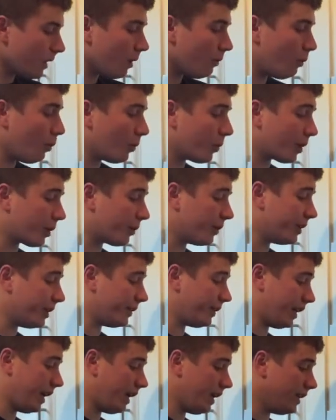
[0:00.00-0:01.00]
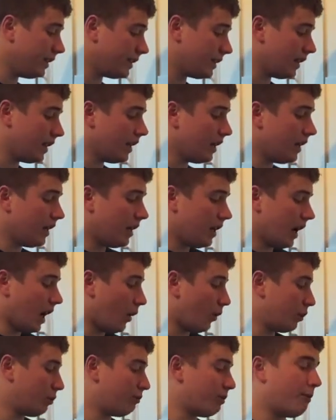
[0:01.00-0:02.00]
I'm going to grill these. I'm
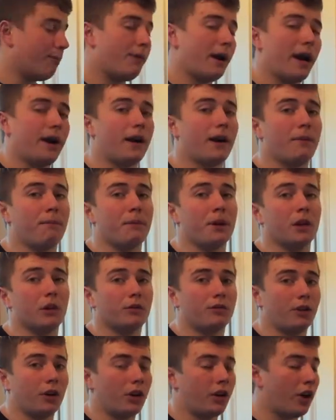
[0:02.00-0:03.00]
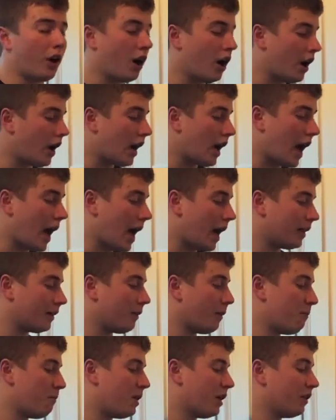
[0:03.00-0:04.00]
going to prepare a meal for now and
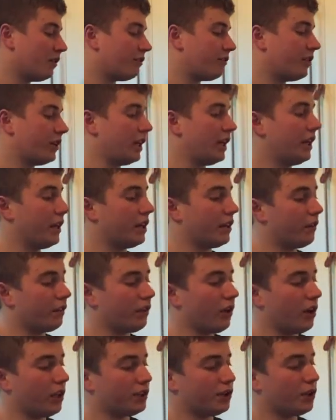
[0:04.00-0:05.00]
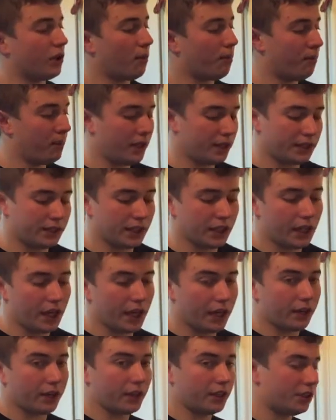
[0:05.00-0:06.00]
a meal for later. I've got some mince in
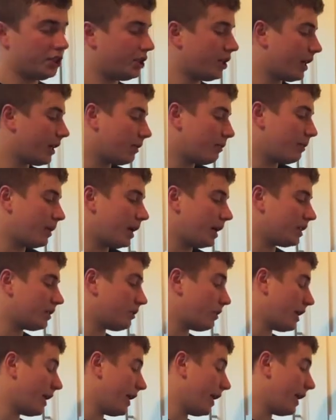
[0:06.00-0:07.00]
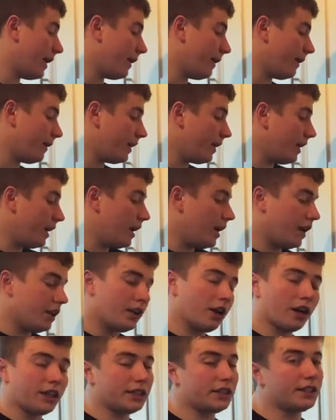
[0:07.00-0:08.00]
here and a chicken breast right here. You
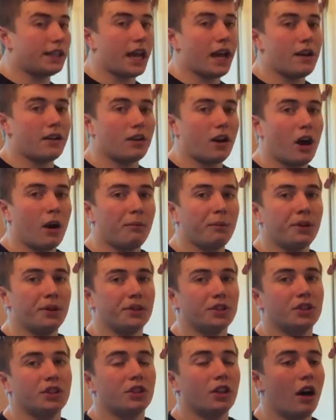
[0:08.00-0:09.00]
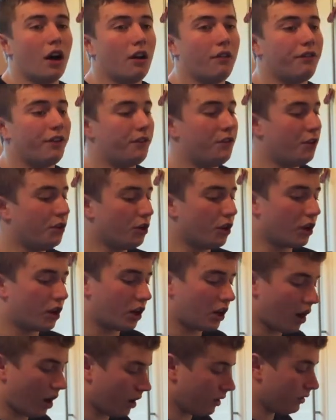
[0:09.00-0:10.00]
got to stay on top of your stuff. If you are
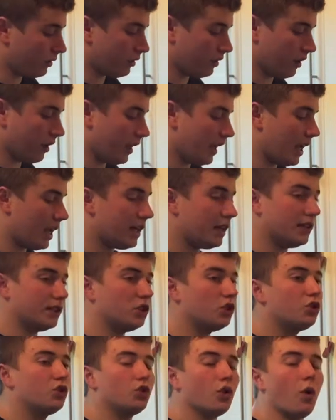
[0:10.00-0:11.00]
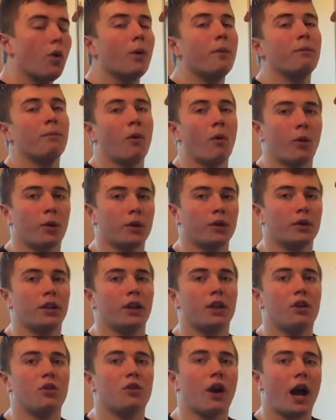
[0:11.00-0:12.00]
cutting, it is so important
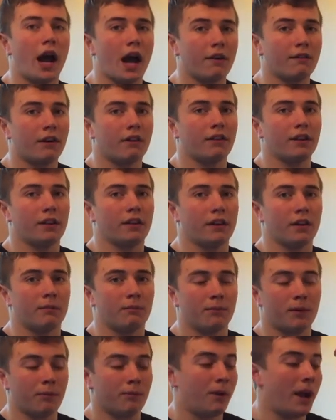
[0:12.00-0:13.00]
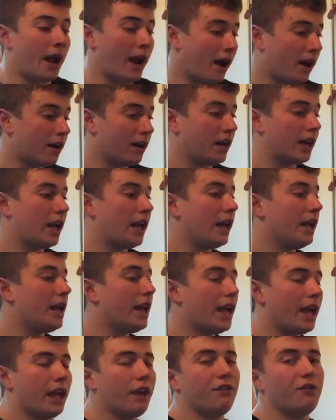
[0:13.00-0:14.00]
that you have everything prepared
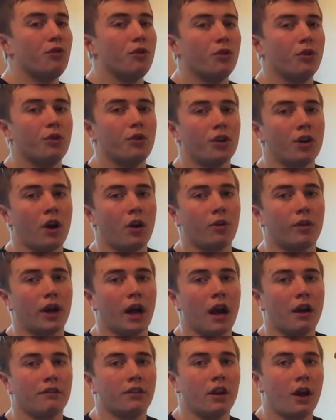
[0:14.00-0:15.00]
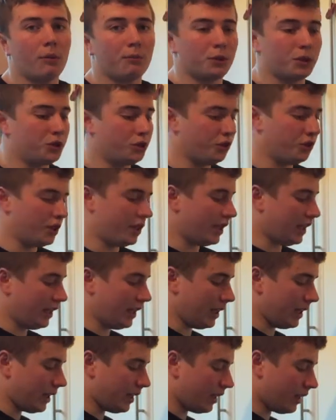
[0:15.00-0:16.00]
if you know you're not going to have the opportunity
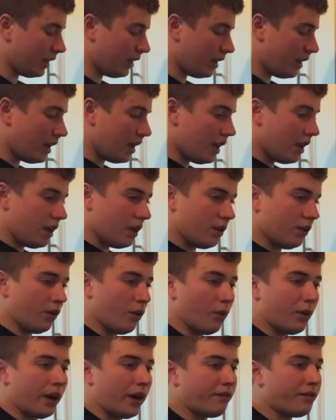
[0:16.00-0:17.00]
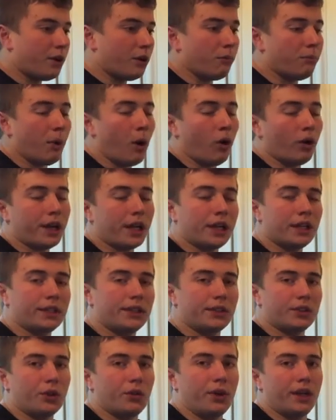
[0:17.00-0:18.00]
later. You know, whenever you're bulking, it's
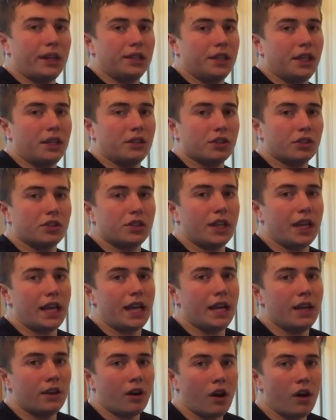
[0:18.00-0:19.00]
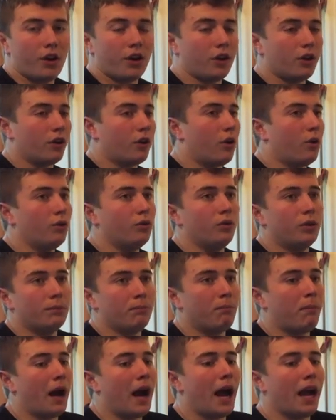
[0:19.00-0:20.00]
so easy just to eat out or go
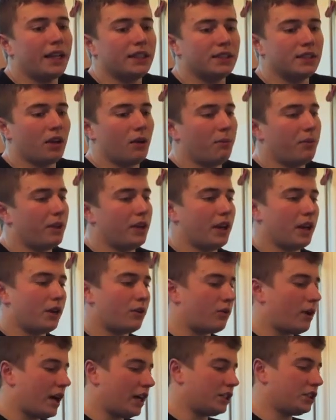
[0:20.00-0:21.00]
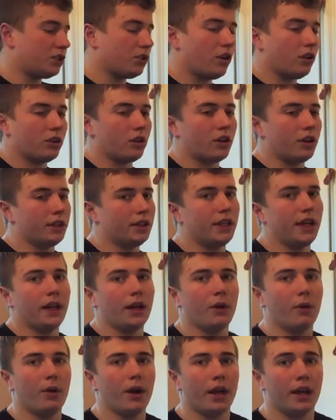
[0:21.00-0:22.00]
and buy something at a restaurant or a
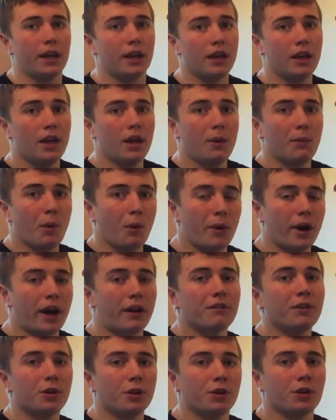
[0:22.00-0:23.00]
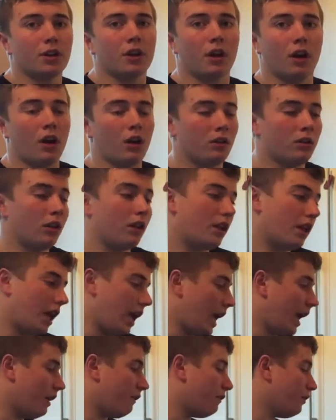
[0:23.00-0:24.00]
takeaway. But whenever you're cutting,
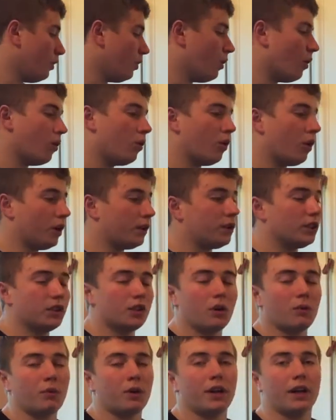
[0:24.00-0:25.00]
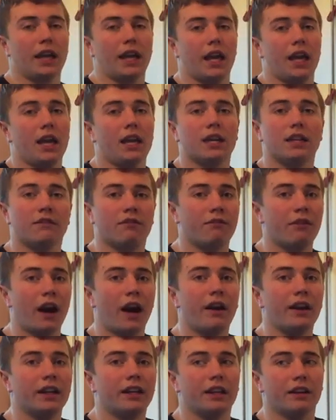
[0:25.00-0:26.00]
if you go out to somewhere to eat, it's
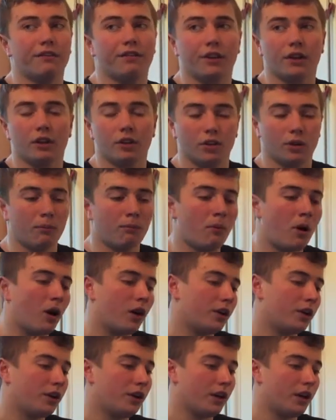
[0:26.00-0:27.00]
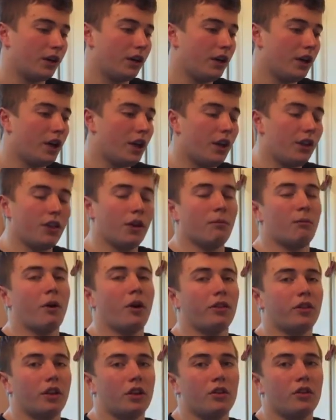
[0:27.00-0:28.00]
very difficult to monitor the
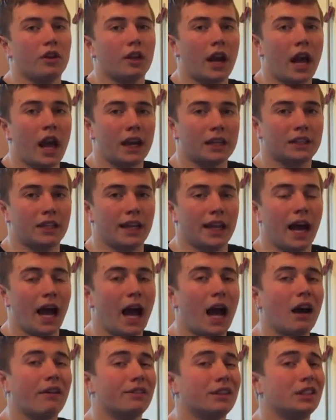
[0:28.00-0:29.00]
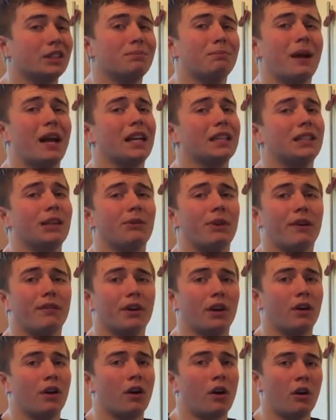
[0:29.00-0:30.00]
amount that you can actually have. And especially whenever
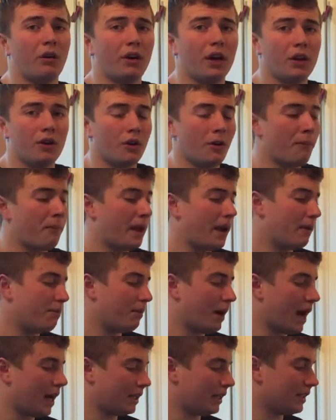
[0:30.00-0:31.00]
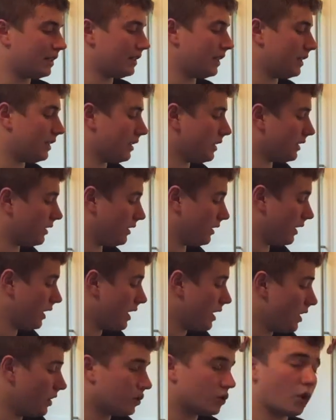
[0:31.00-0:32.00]
you're hungry, you can make bad decisions.
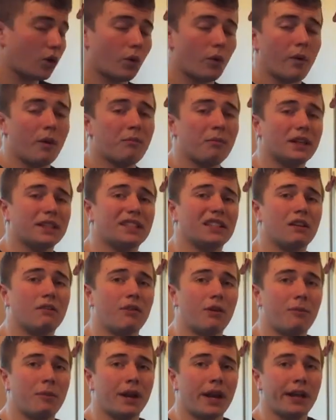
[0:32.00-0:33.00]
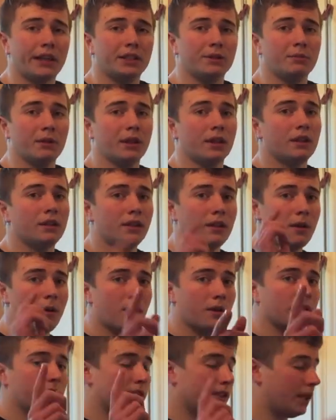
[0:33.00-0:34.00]
So I'm going to whip myself up a nice meal.
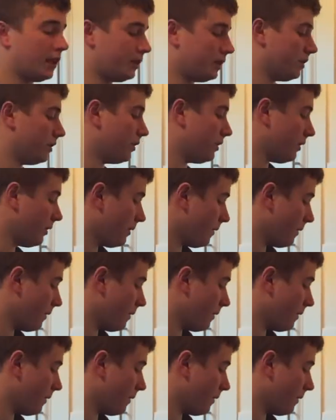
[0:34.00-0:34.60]
Stay tuned.